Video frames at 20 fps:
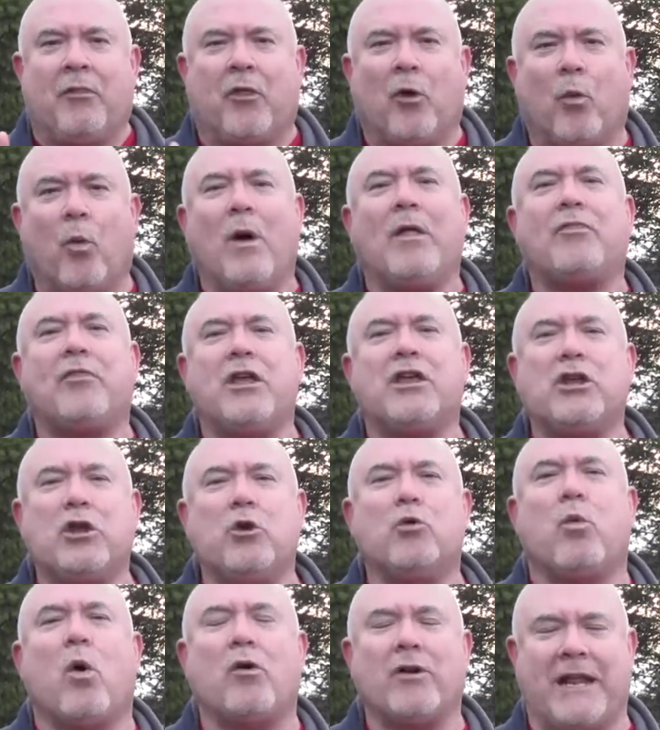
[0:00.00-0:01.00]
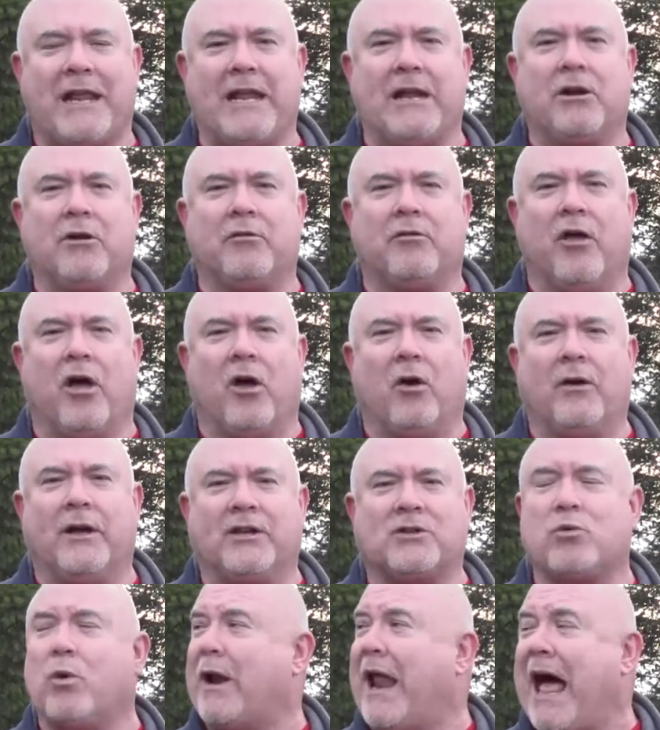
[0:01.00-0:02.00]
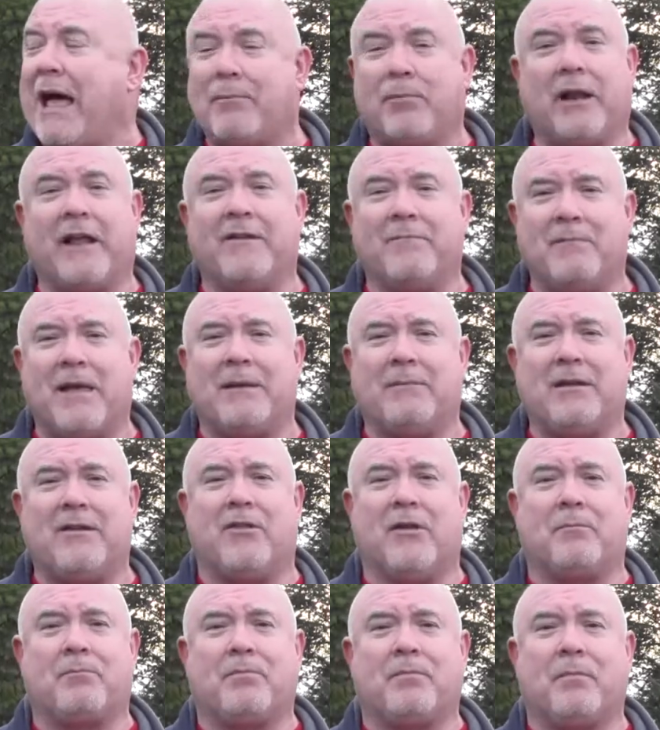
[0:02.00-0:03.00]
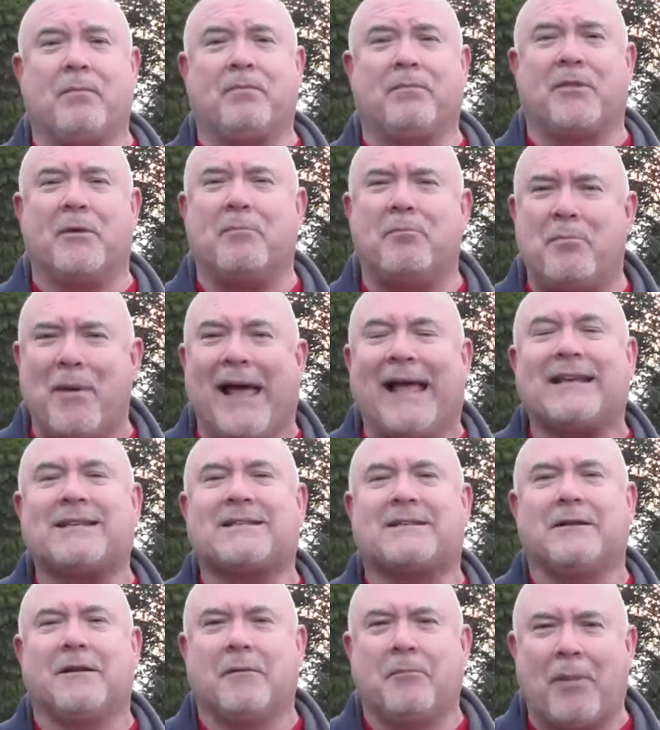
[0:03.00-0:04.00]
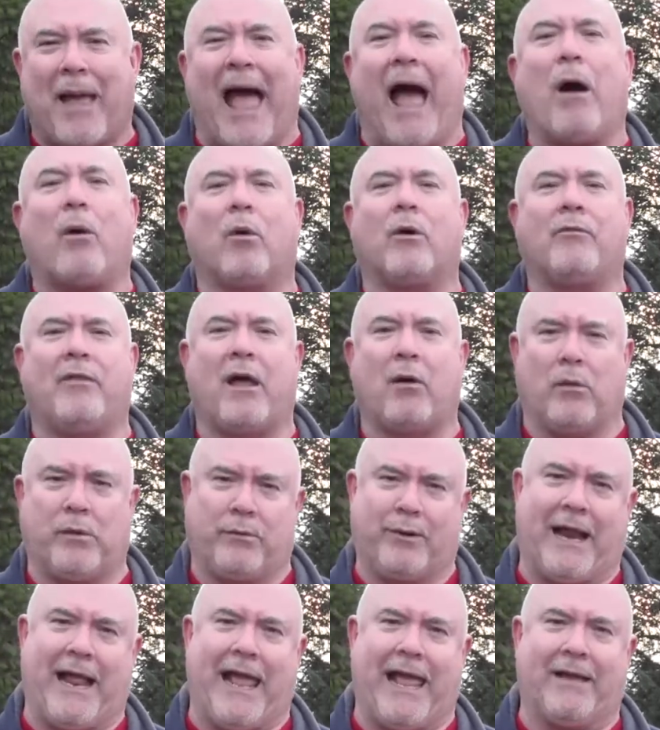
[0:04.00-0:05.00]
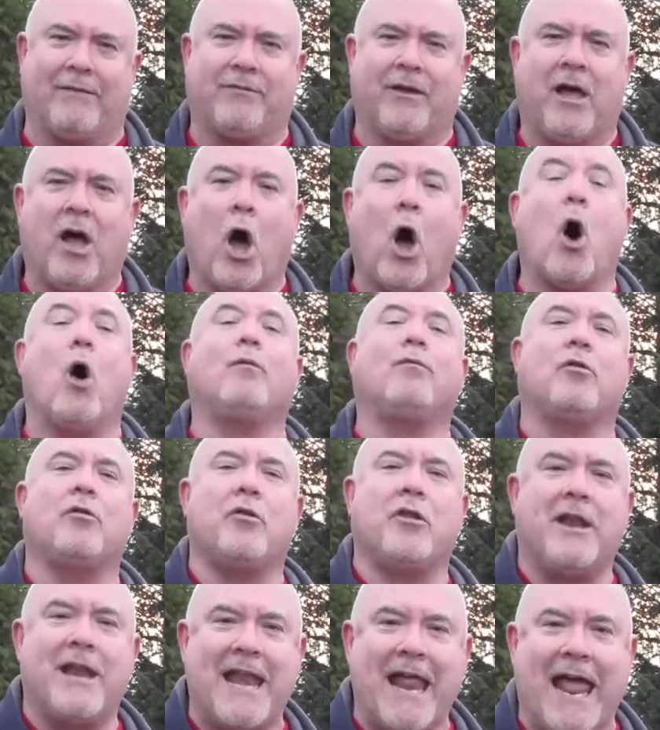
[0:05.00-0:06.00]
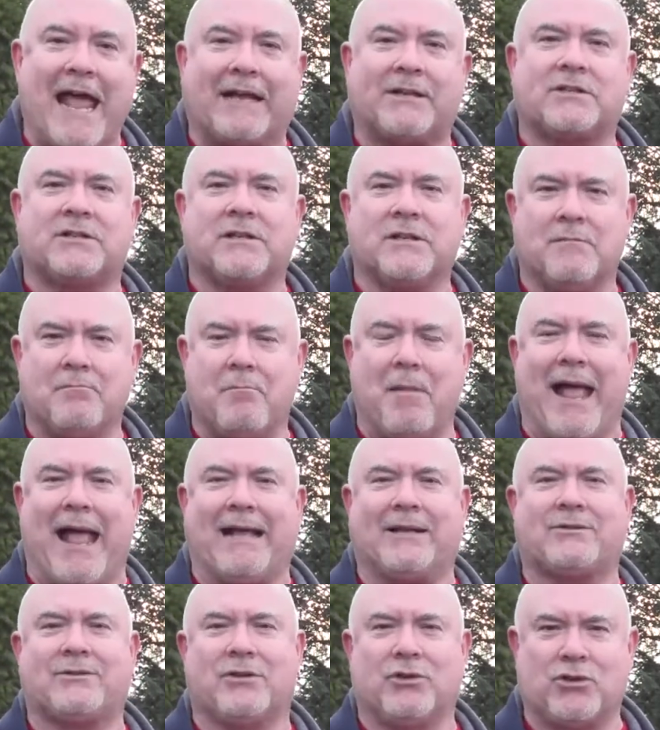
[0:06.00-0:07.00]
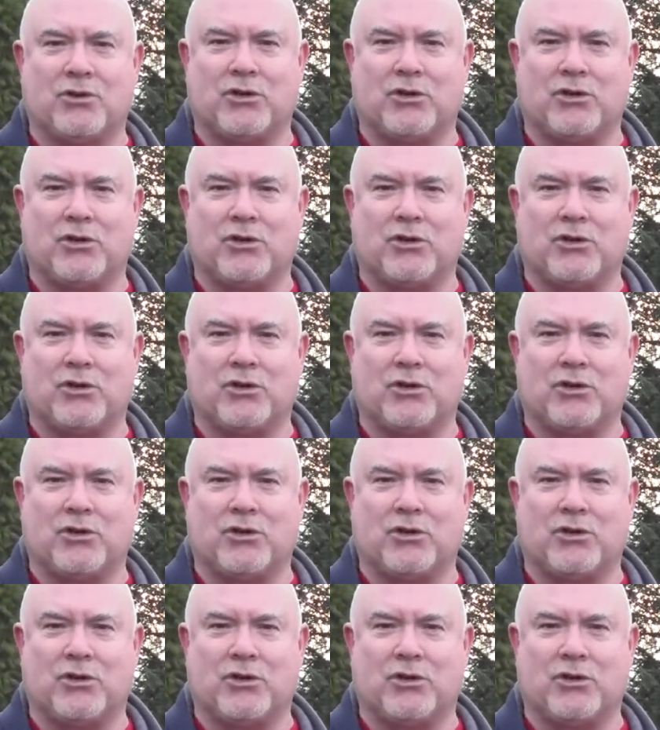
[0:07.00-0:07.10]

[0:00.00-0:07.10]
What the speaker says: The one thing you won't hear, though, is what I believe may be the best power that we would have over the next mass